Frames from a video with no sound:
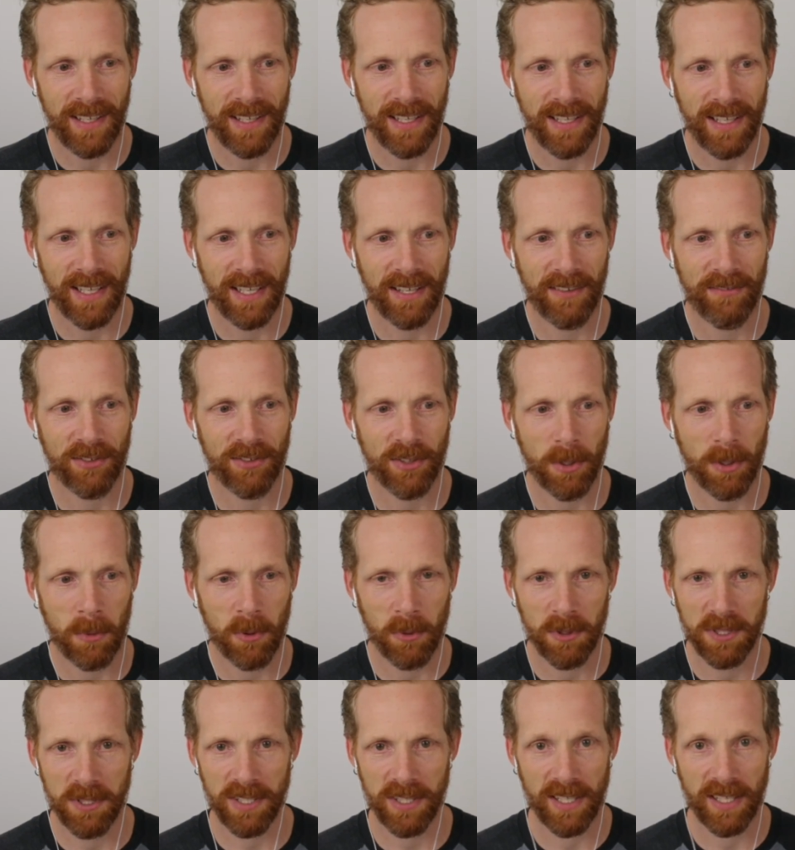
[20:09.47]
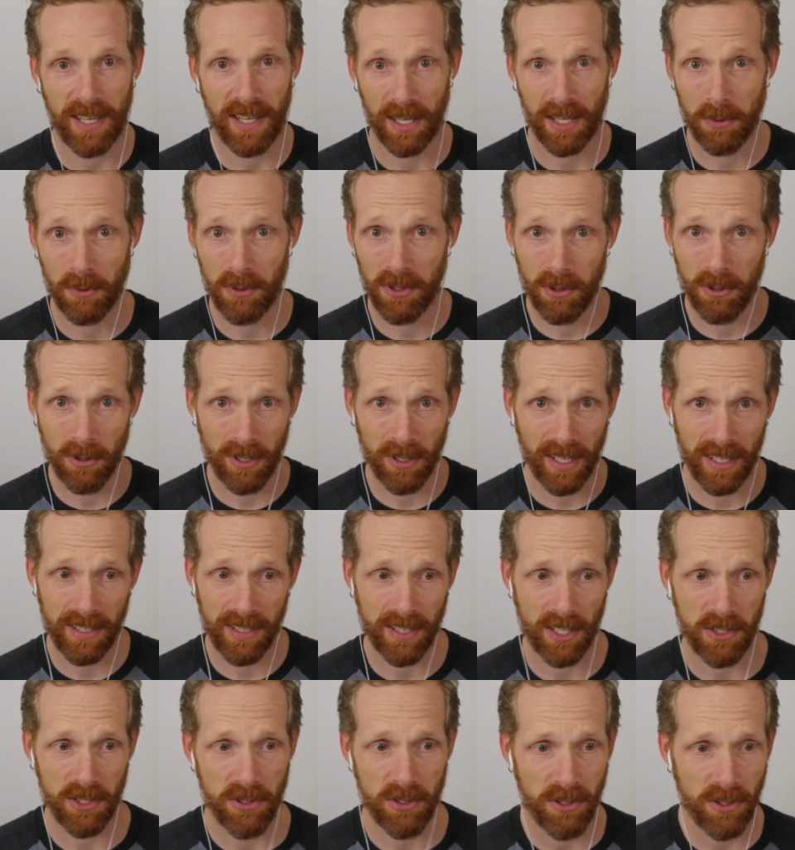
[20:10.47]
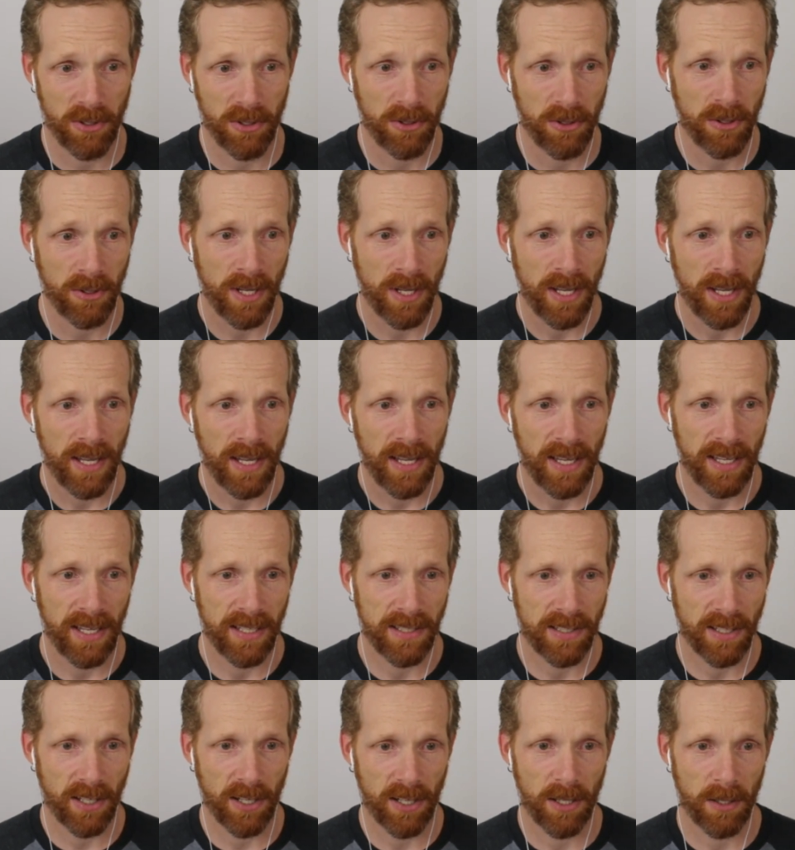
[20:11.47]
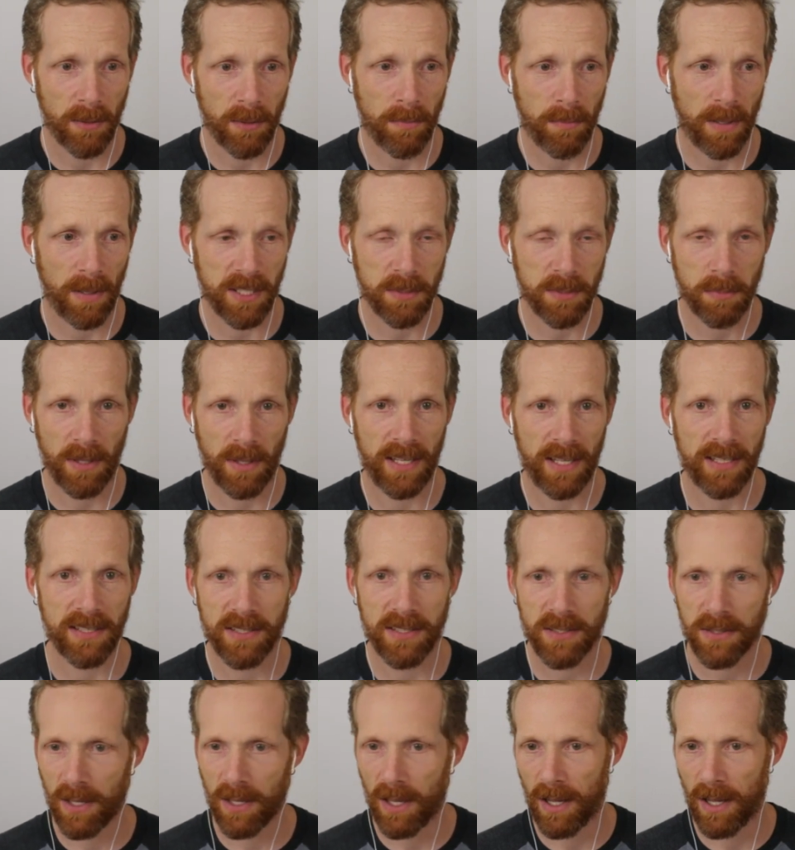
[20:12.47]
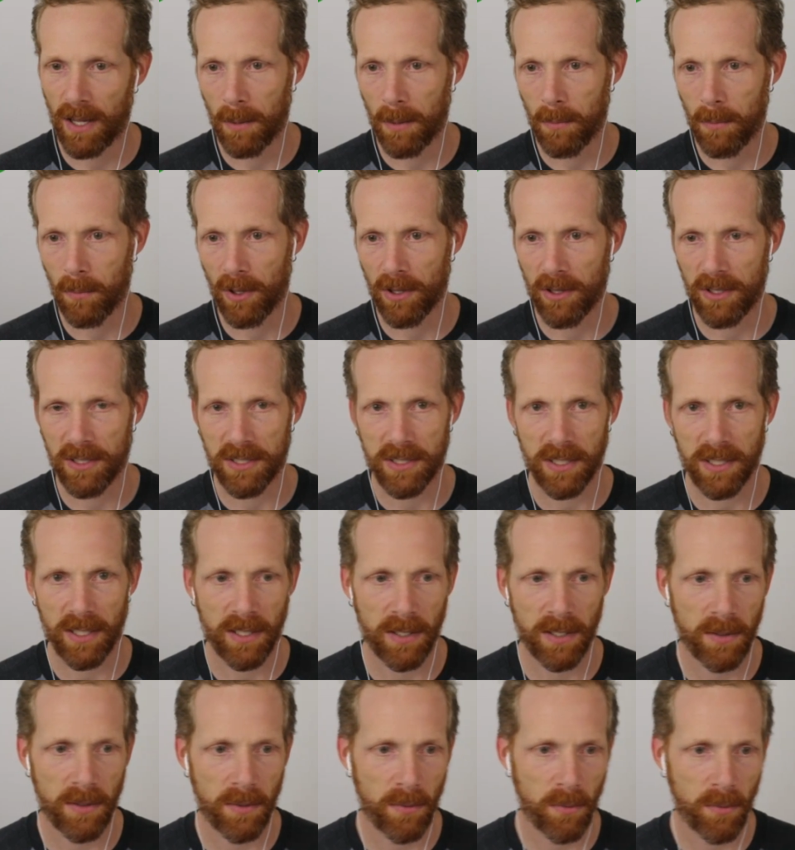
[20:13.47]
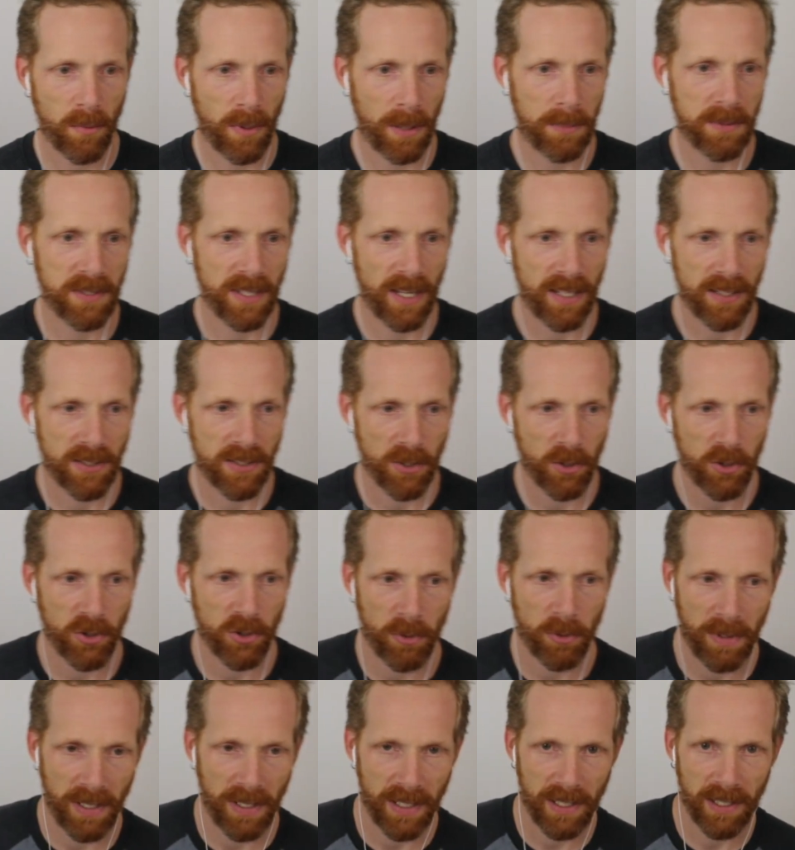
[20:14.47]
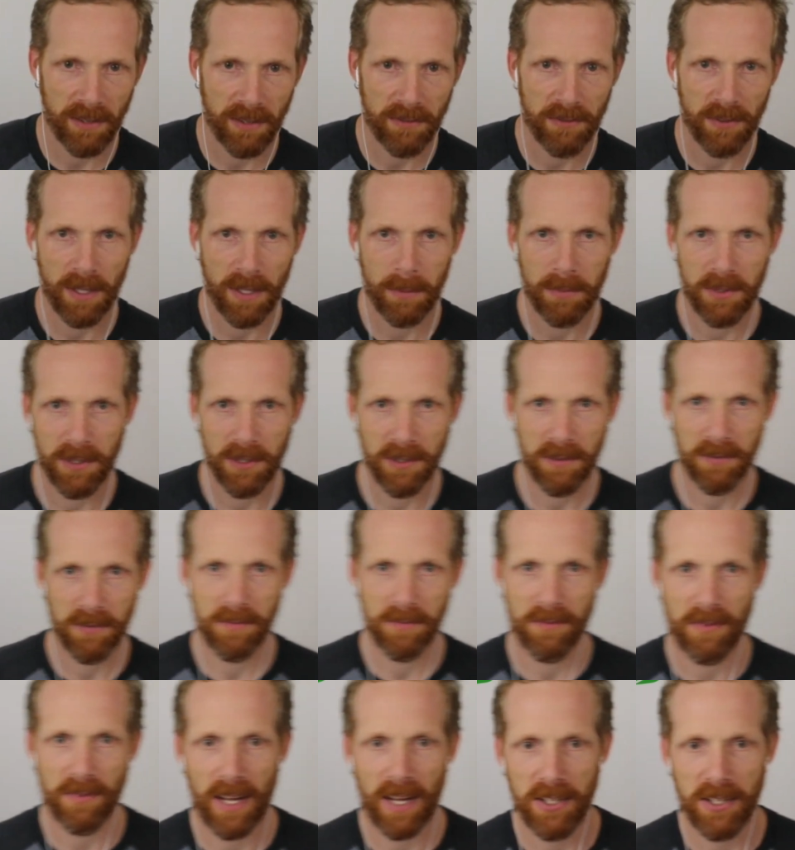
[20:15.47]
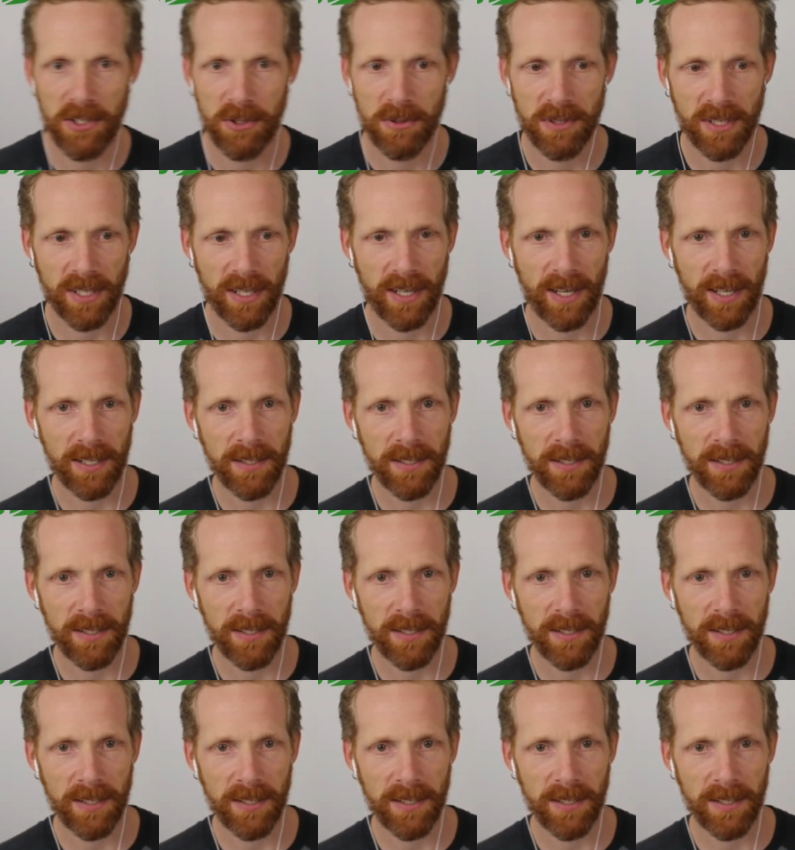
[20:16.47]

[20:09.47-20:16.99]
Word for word: If someone wants to connect with you or get in touch with you, is there a best place, um, whether it's a website, social media, for them to find you and connect?